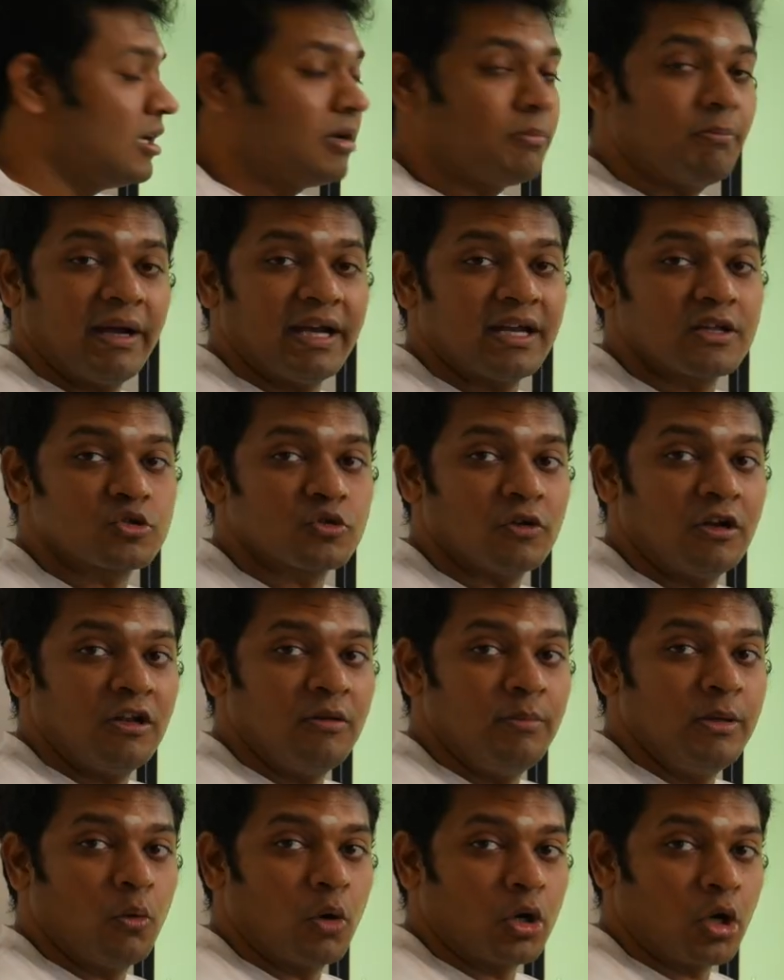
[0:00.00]
minus 12 will
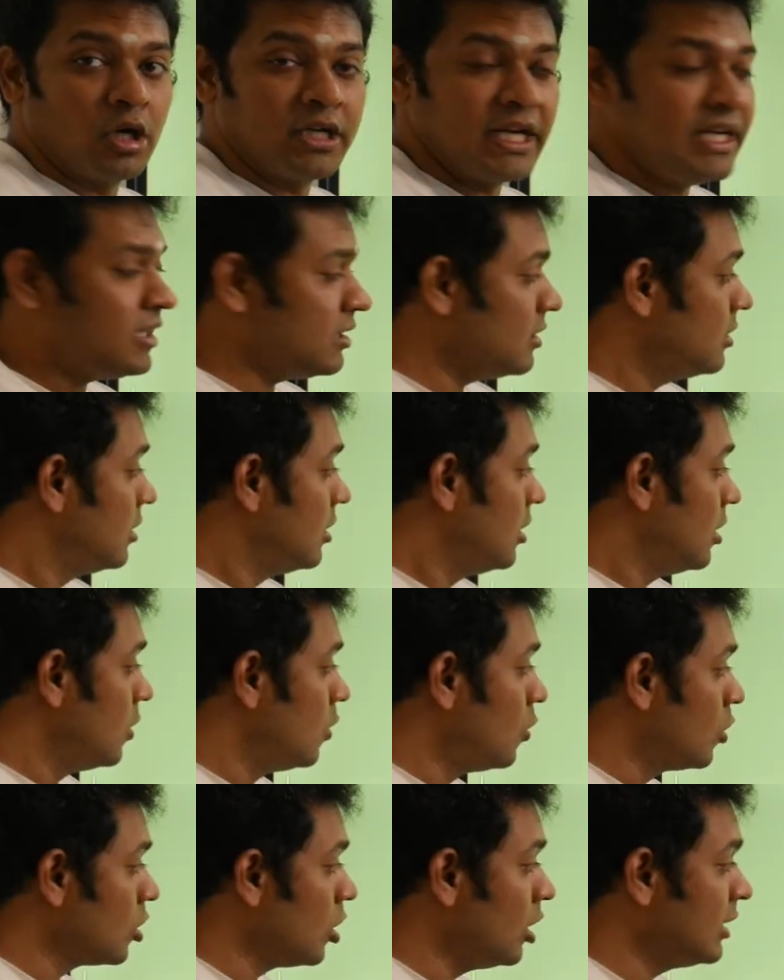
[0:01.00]
be 108.
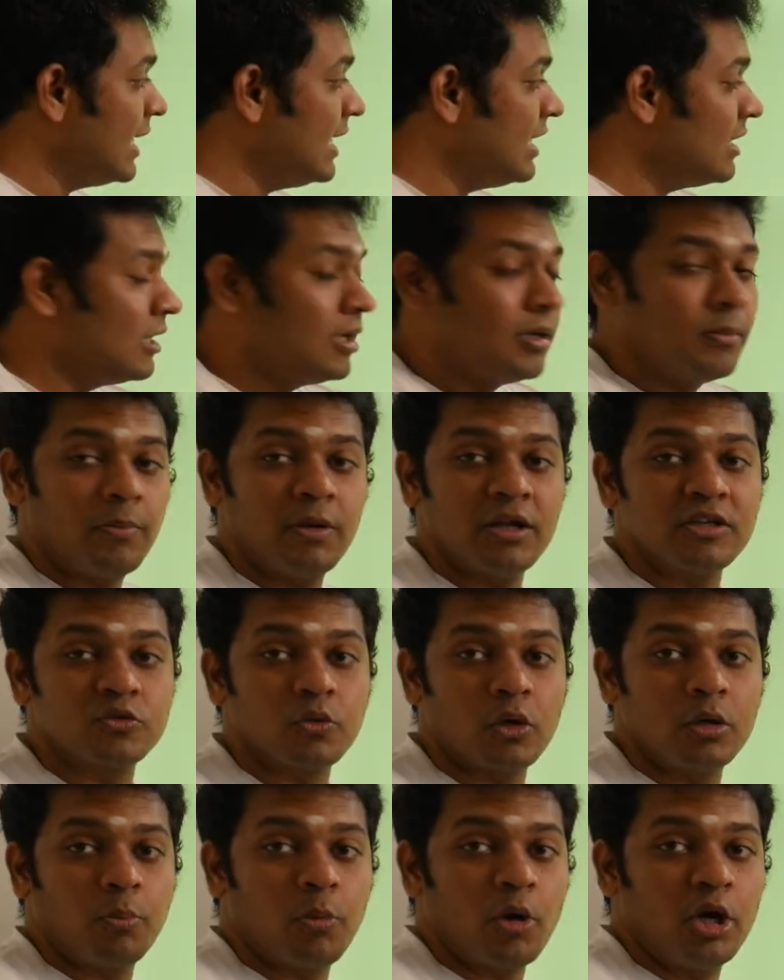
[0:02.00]
108 plus
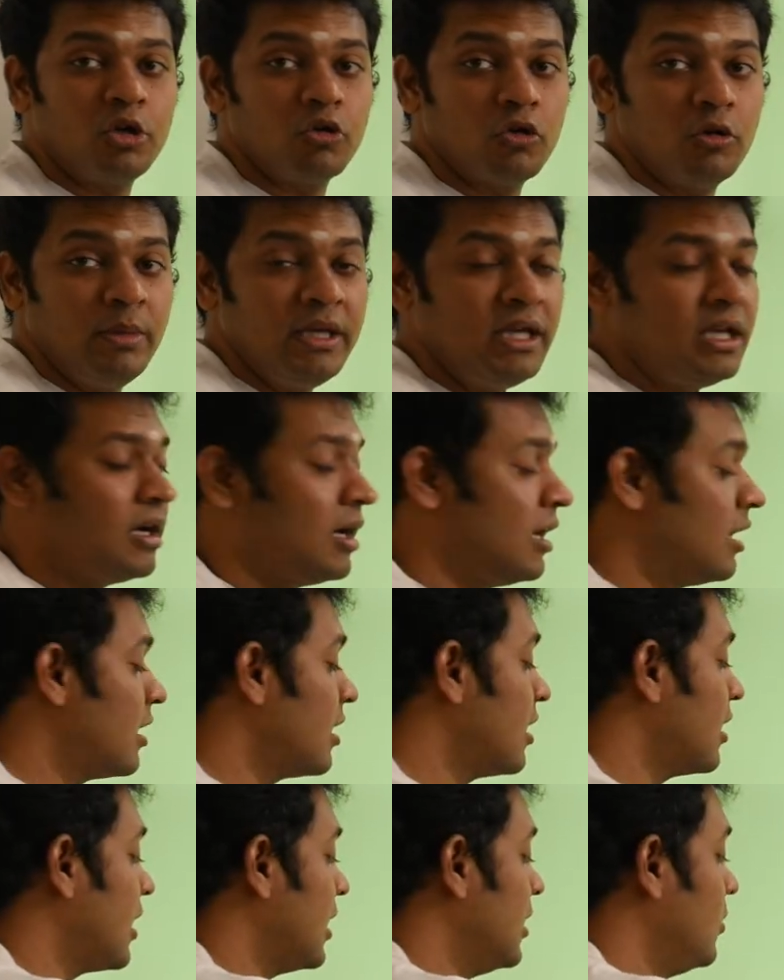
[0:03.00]
1.2 will be
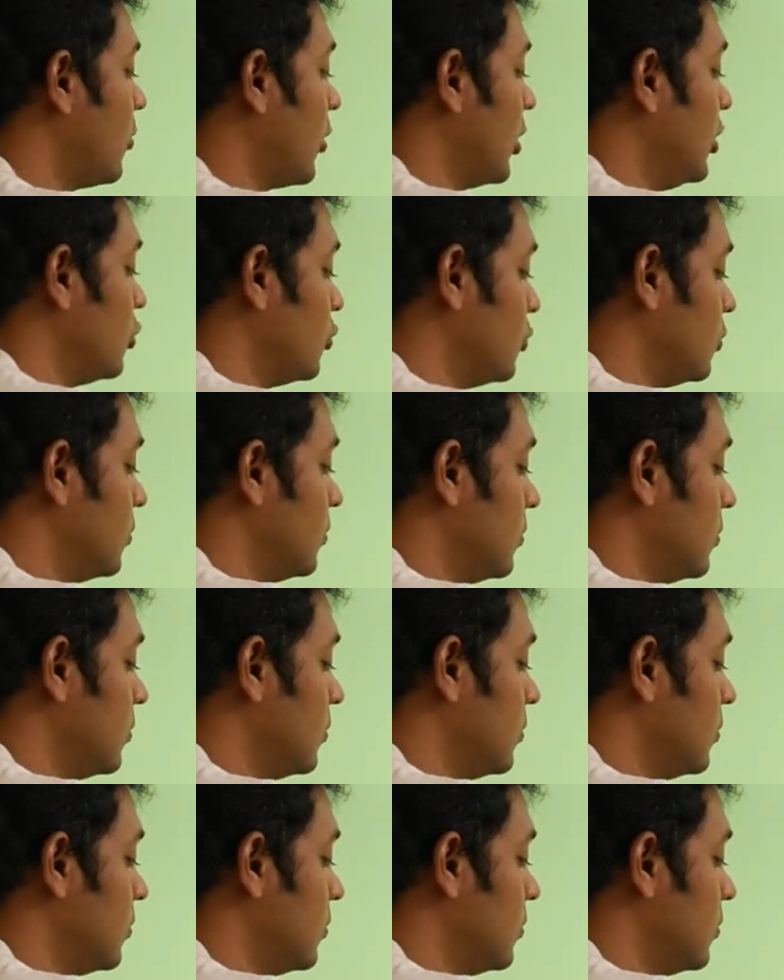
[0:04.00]
109.2.